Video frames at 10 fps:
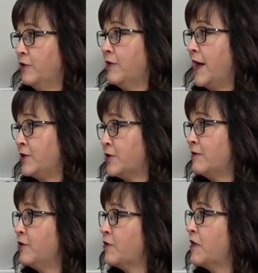your yeah. lender.
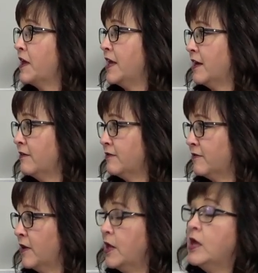Switching thinking,
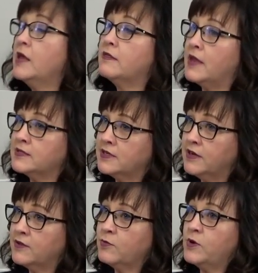jobs. Uh, that's, that's another